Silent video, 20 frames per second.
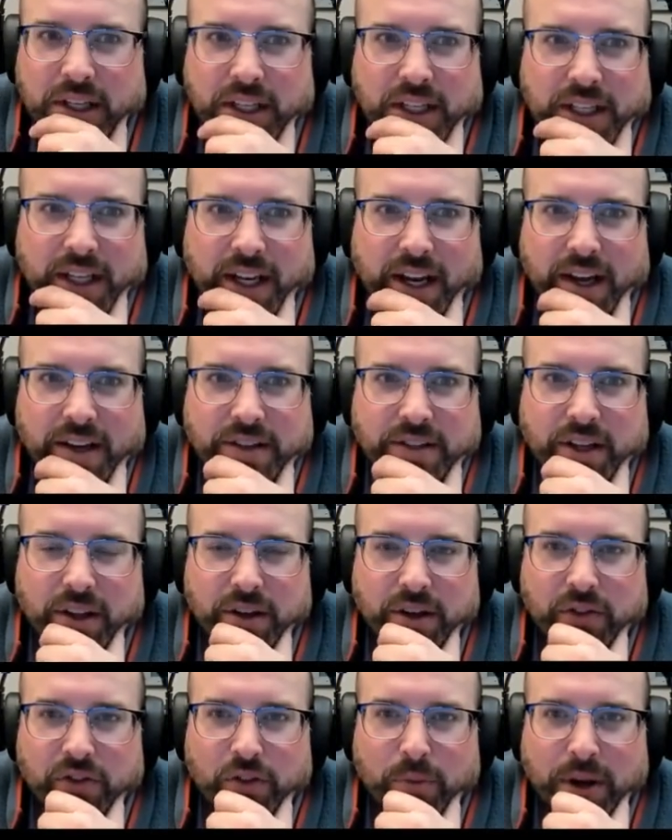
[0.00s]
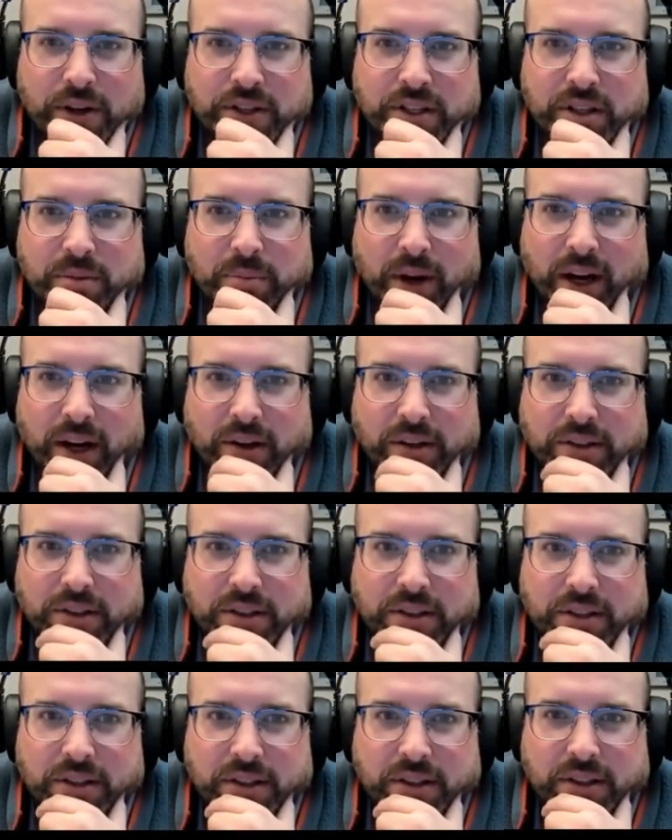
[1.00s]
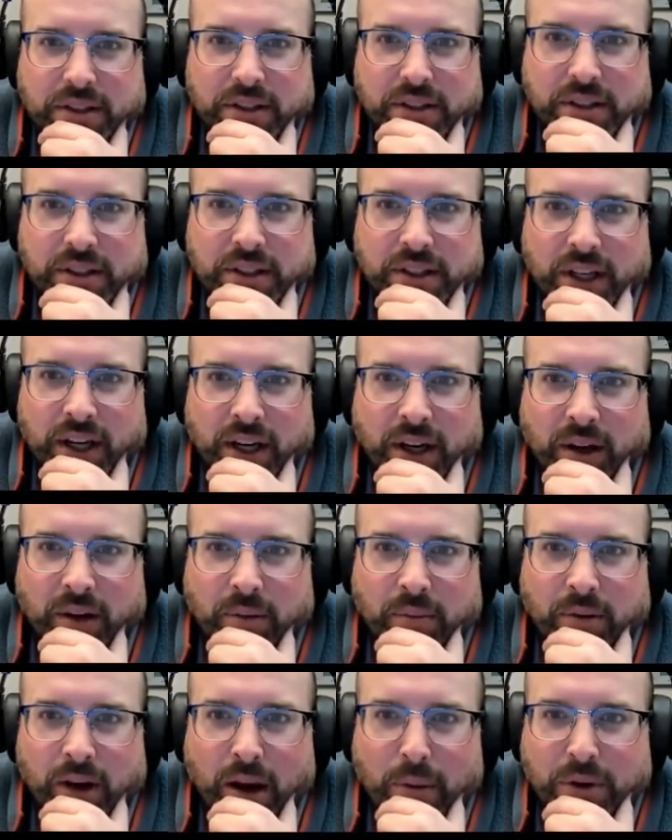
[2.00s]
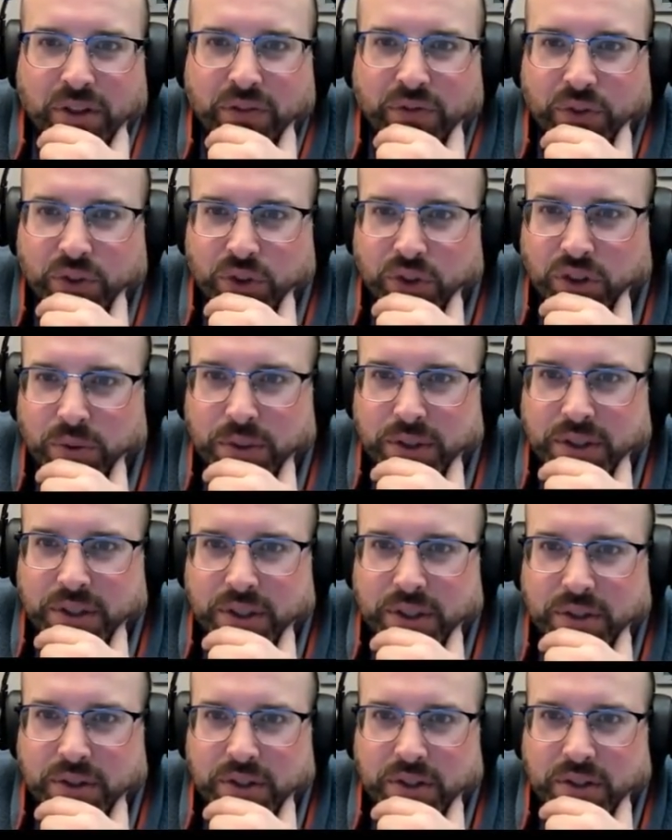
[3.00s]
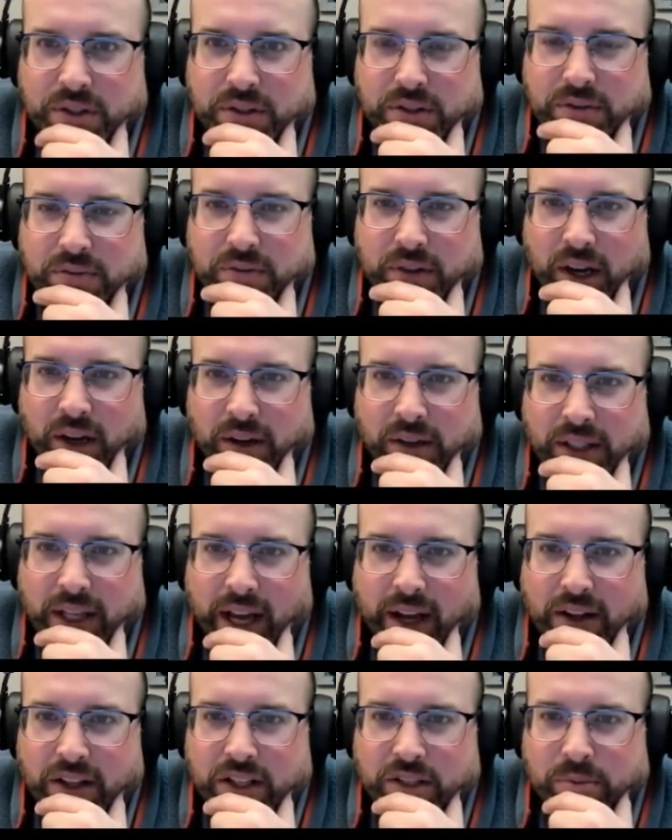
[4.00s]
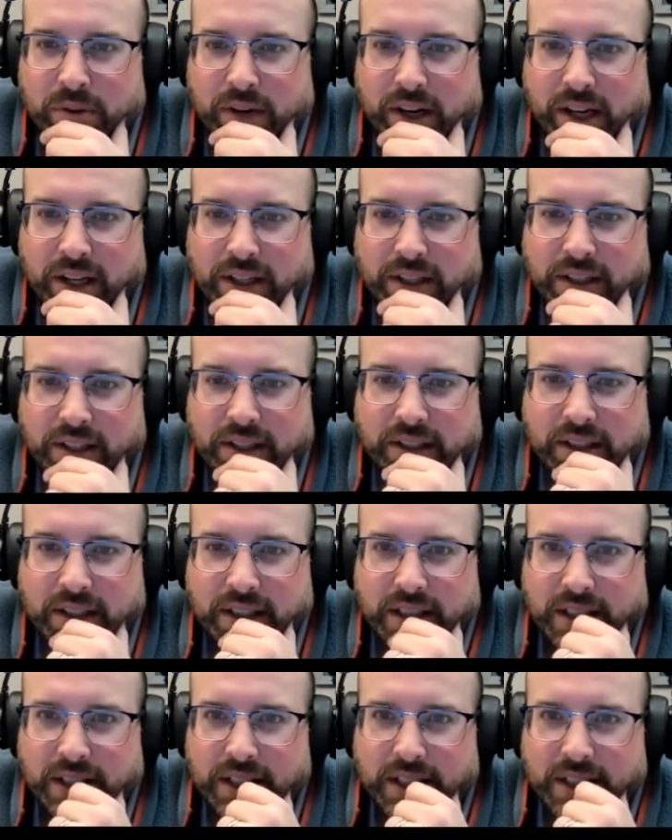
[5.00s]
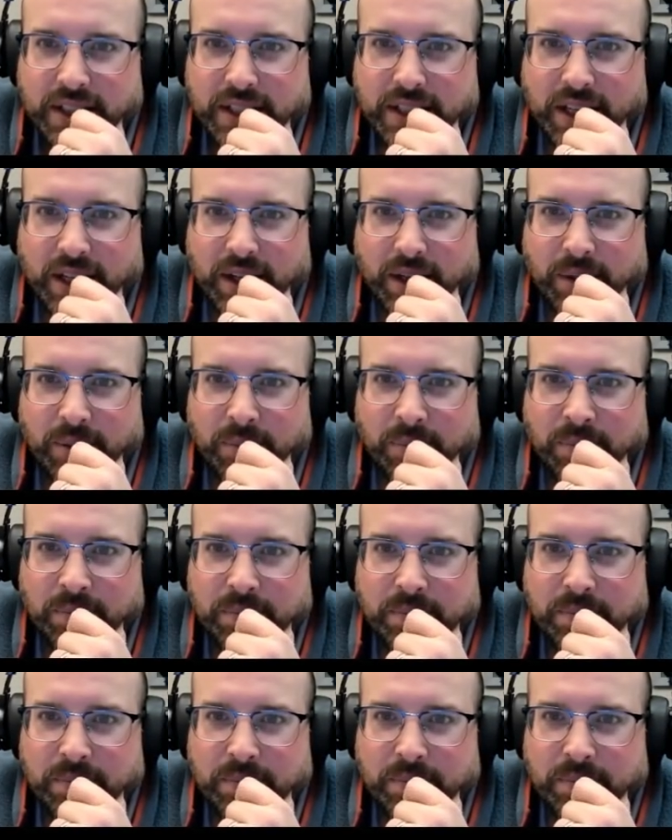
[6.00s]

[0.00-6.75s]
it has other information about how much fuel was used in gallons per acre, how